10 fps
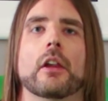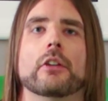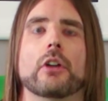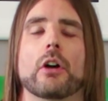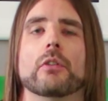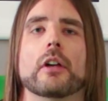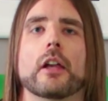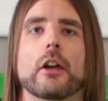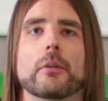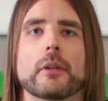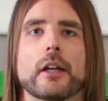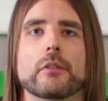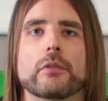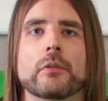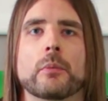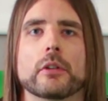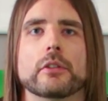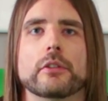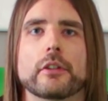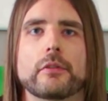So I really hope you had fun watching this